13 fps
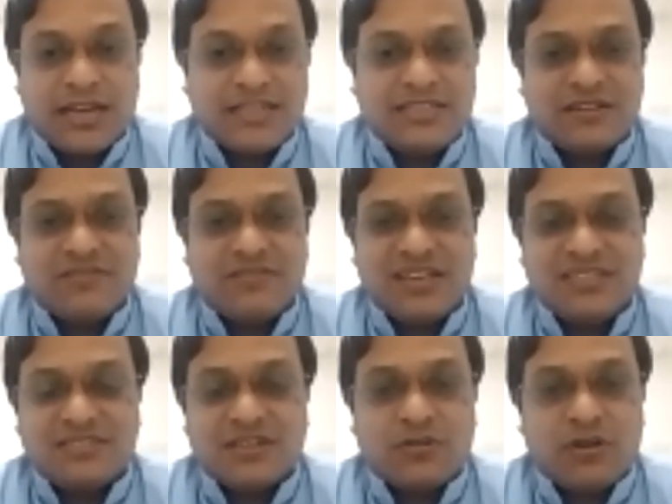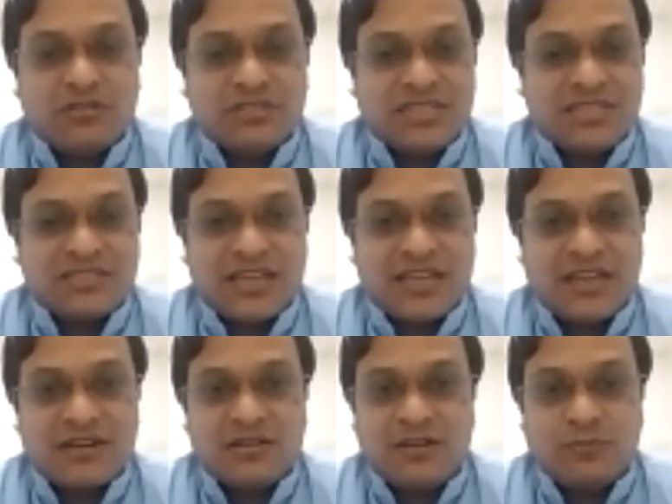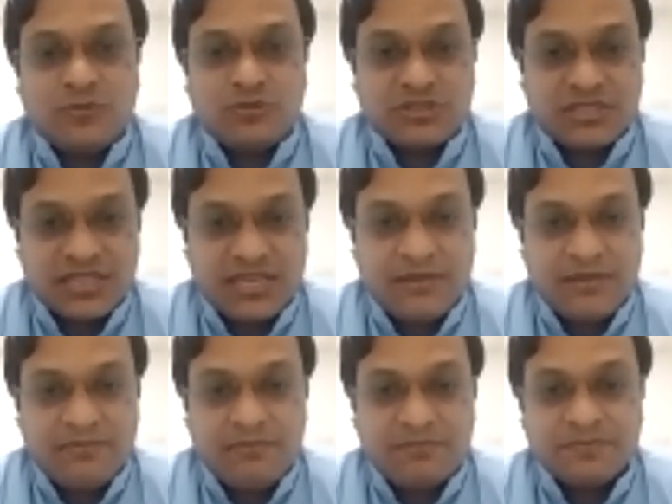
Otherwise the causes are almost same,